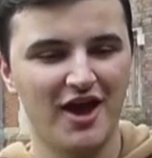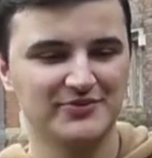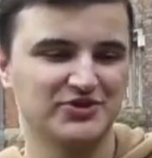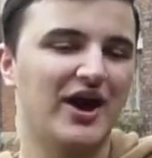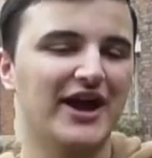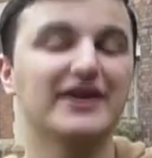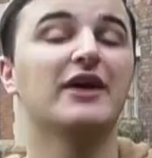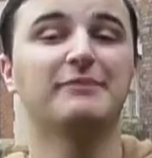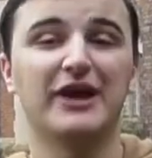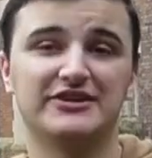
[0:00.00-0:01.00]
So I
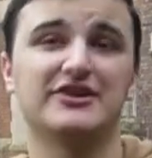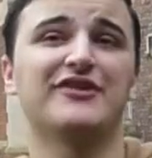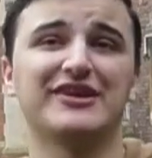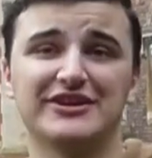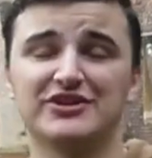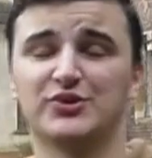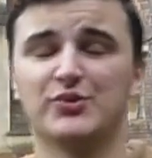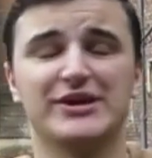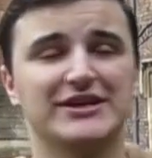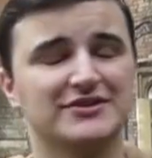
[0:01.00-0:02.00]
applied directly to
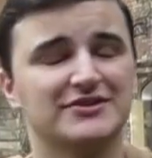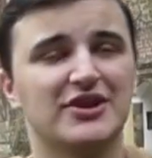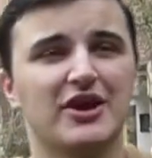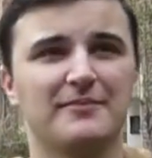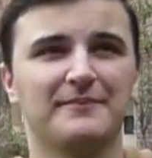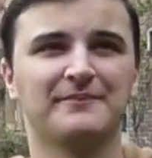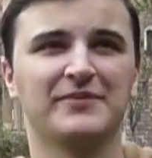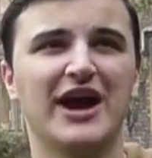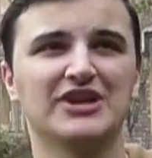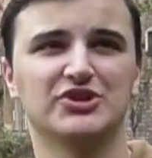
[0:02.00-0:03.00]
Queen's.
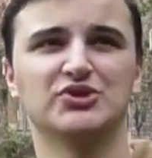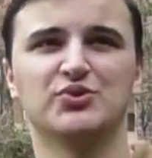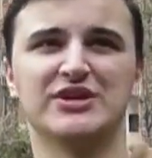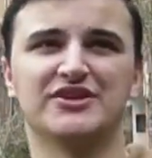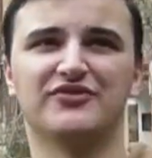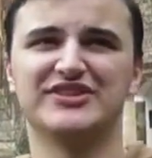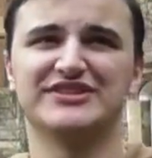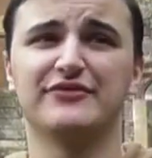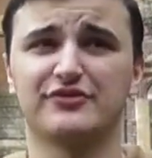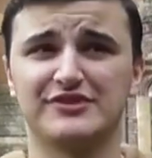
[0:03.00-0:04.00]
I chose Queen's for
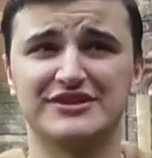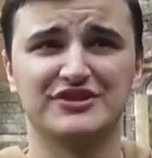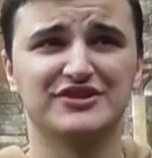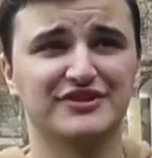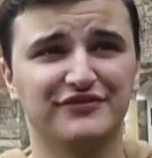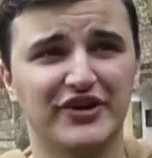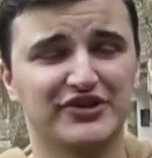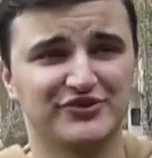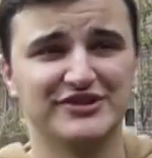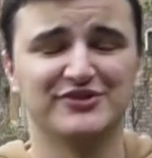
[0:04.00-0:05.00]
several reasons. The
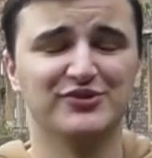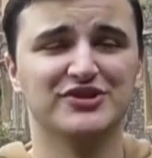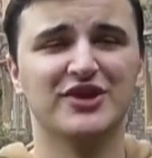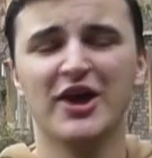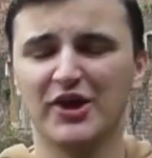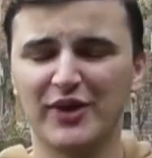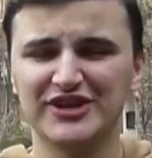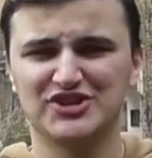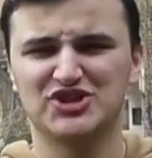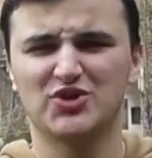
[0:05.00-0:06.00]
first reason was
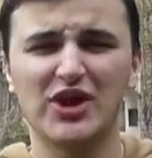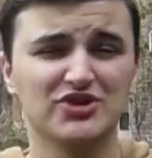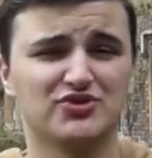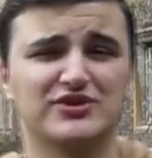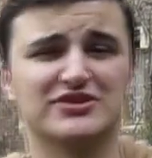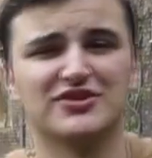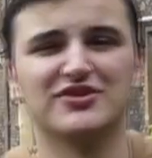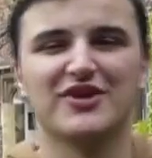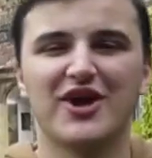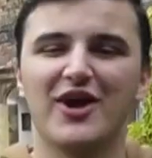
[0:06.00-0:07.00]
quite a strange
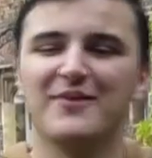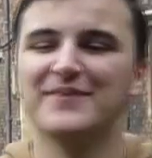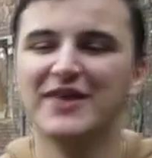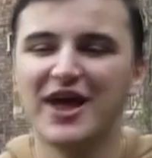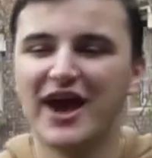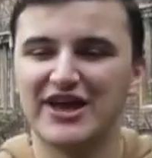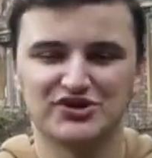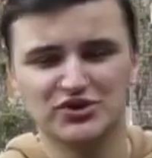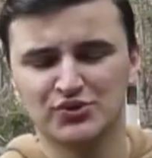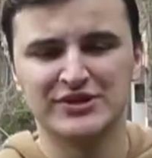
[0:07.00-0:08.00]
reason. I
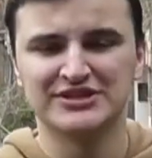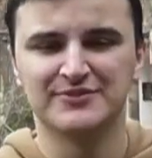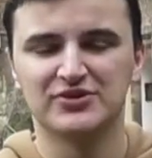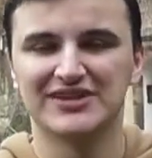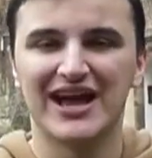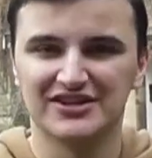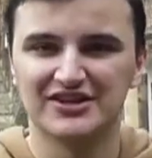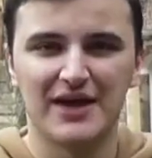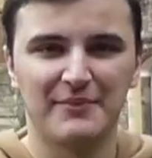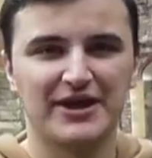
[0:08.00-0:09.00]
chose Queen's because at the
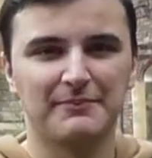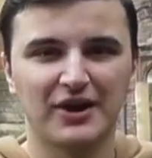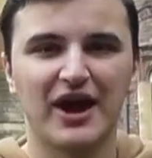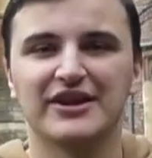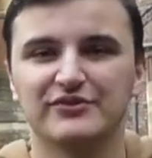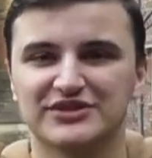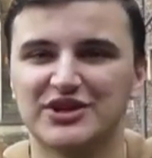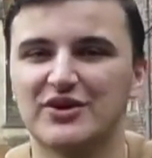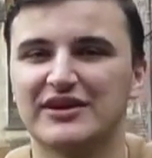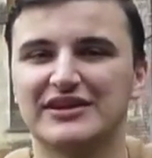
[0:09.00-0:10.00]
time I applied, it was
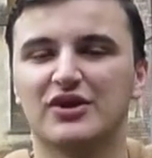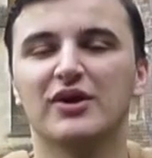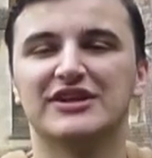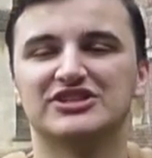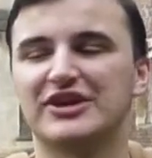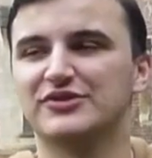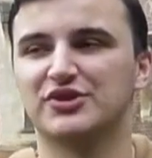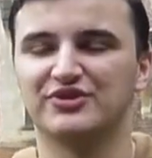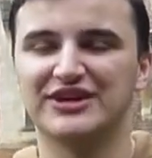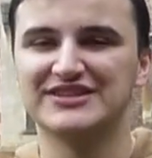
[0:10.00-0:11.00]
the only college that was
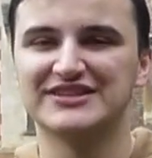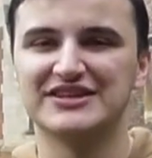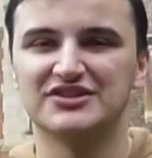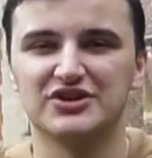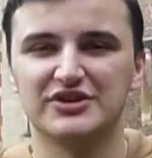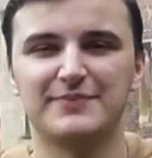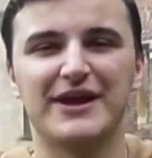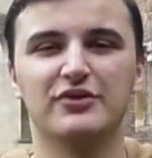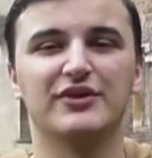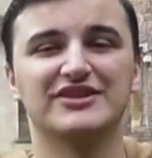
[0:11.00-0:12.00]
accredited to
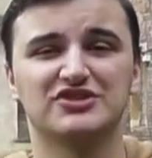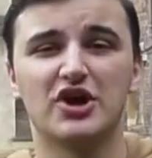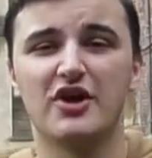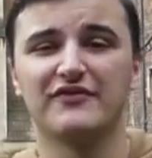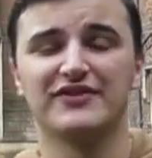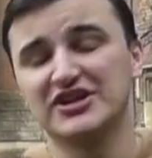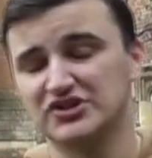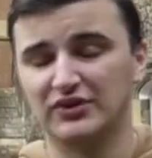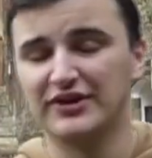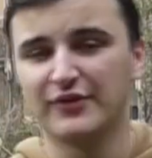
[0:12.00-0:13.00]
pay all their staff
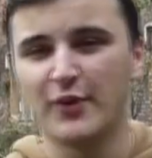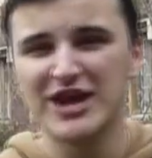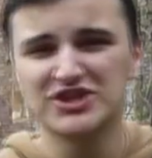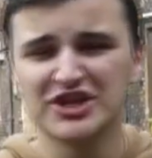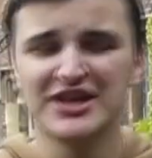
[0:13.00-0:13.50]
national living wage.